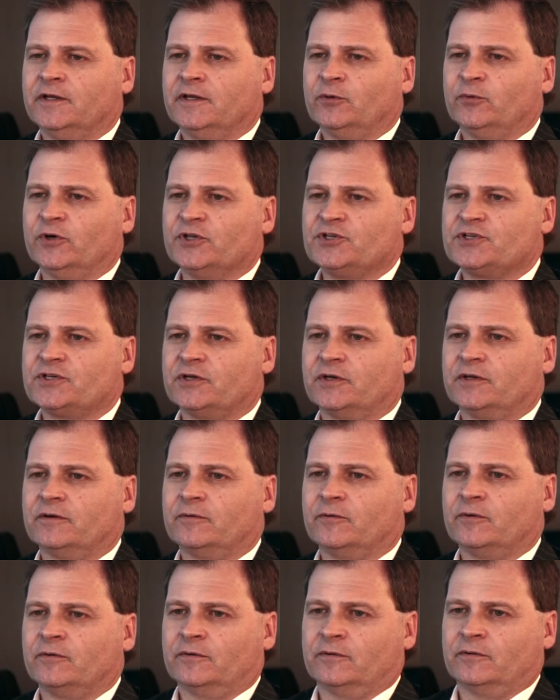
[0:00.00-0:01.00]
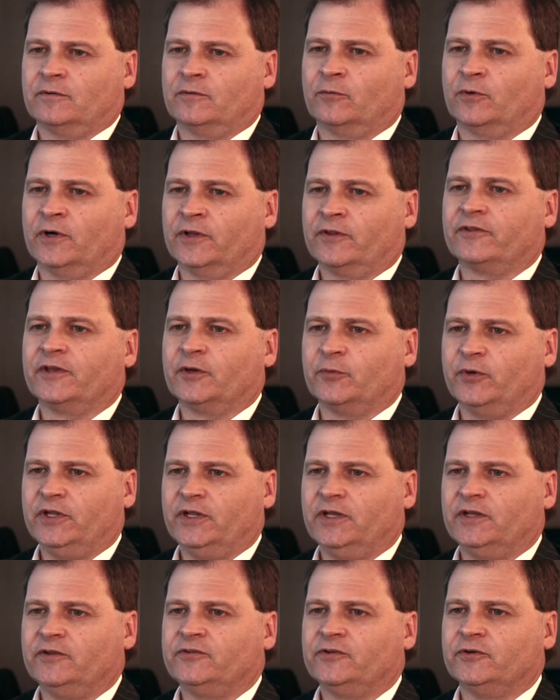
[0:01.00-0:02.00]
which one thing we
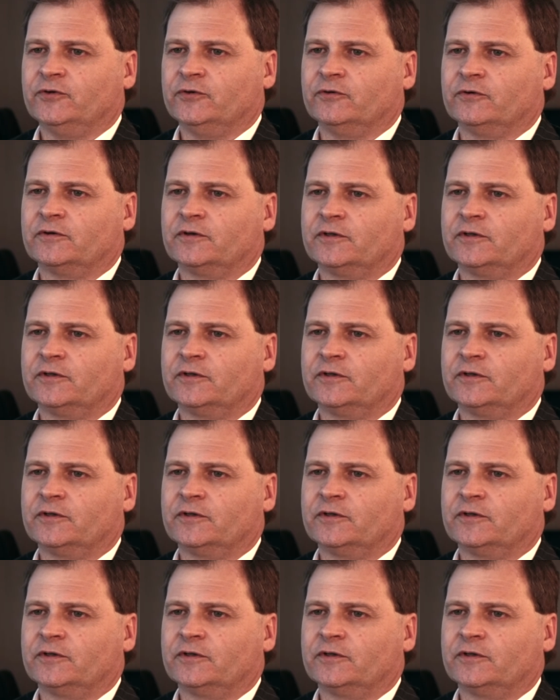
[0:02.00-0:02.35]
need to